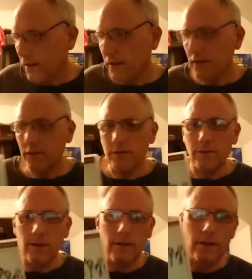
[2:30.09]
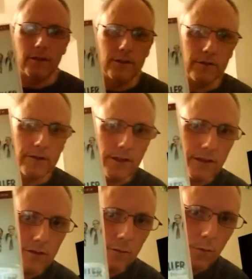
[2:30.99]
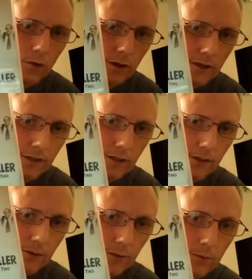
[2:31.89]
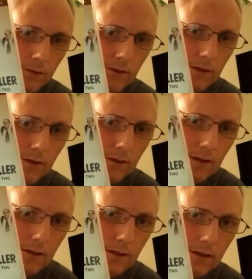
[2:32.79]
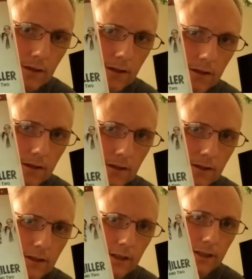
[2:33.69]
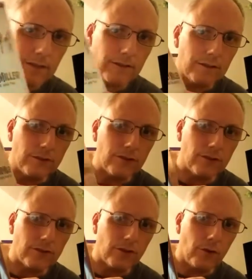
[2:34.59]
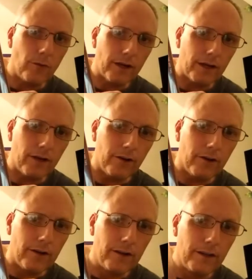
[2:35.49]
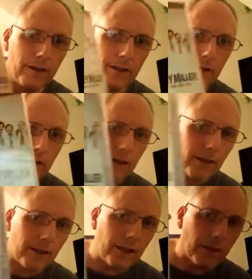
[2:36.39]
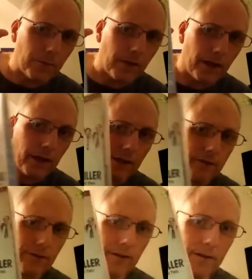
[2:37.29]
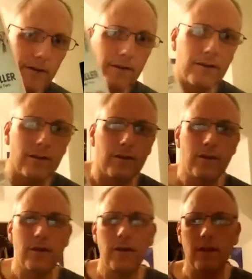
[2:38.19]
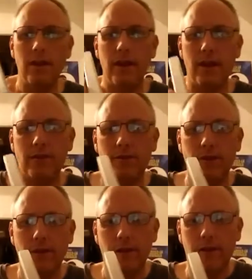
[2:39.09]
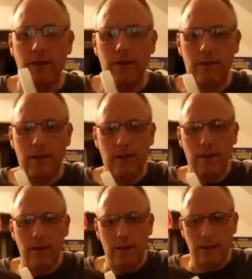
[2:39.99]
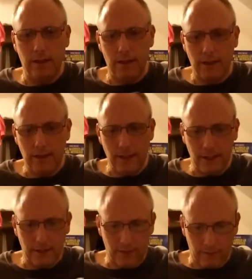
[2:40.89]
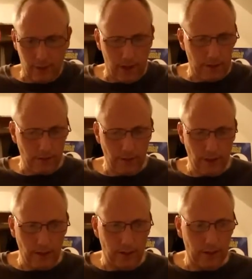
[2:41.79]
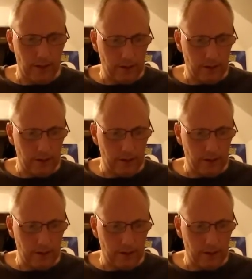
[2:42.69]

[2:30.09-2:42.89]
this is the season 1 and 2 disc. It's just a regular keep case, has the discs housed in it.